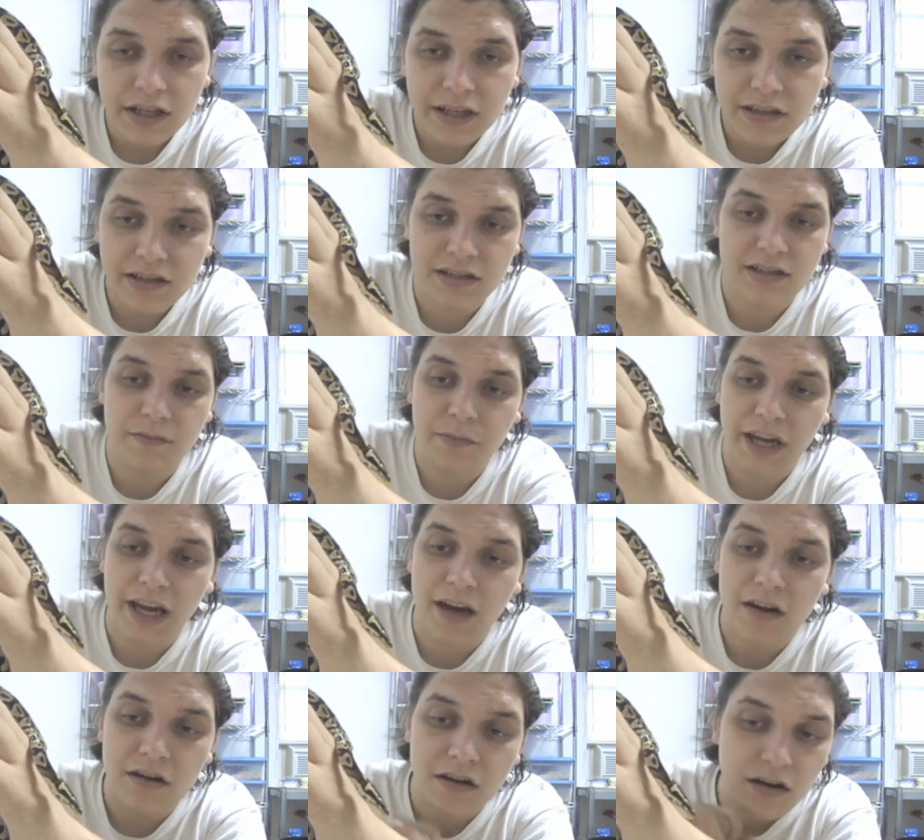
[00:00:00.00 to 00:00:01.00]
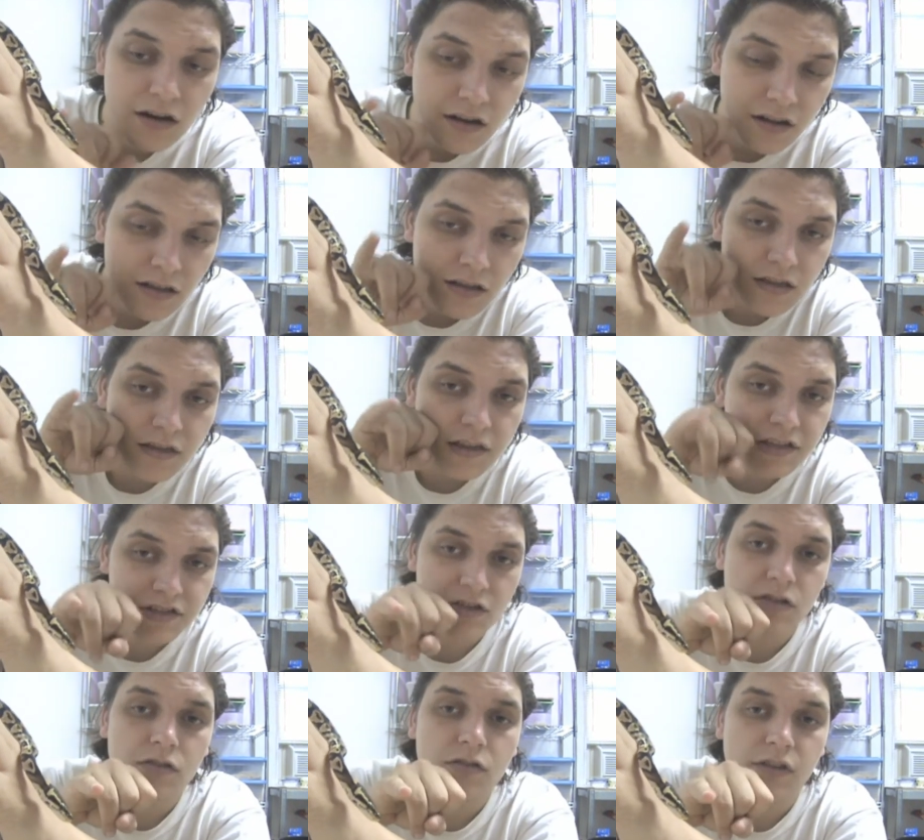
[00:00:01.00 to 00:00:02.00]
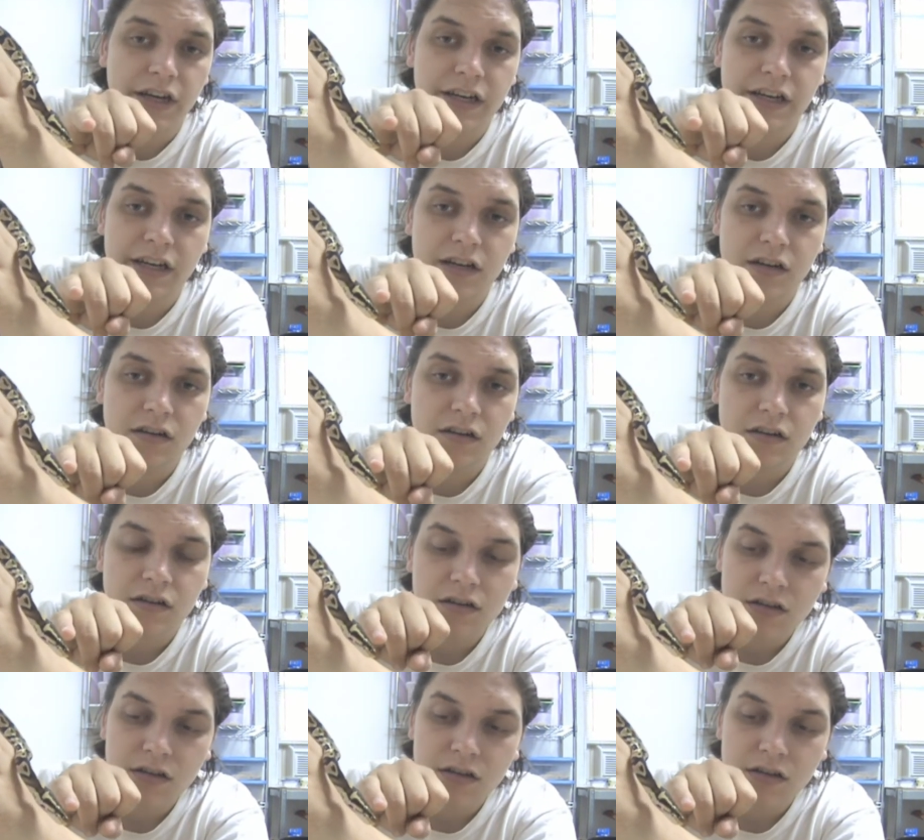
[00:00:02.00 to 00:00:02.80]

It doesn't matter. This girl right here,